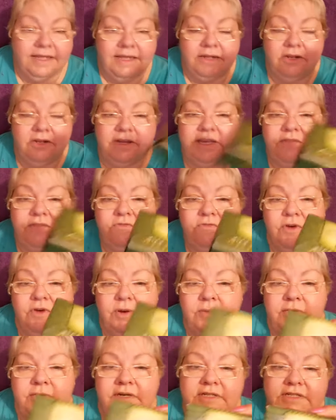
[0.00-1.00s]
Looking
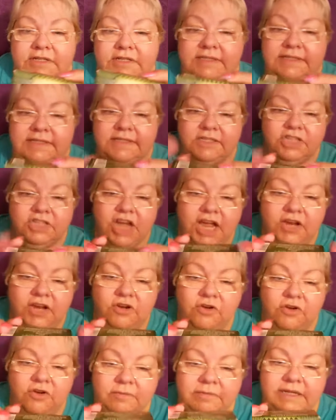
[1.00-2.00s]
forward to this
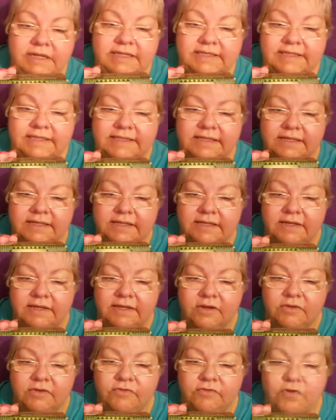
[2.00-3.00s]
ginormous
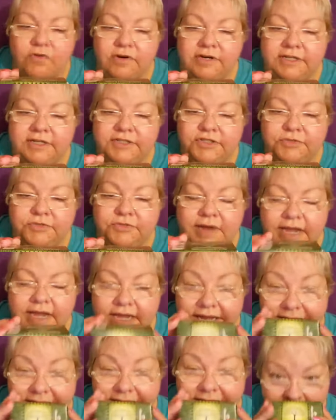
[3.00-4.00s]
forest
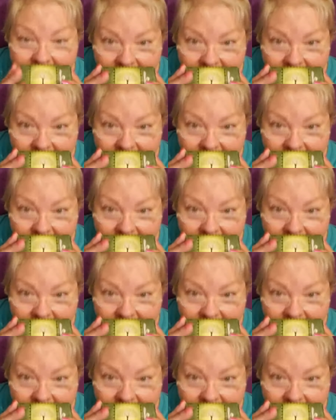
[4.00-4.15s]
rain.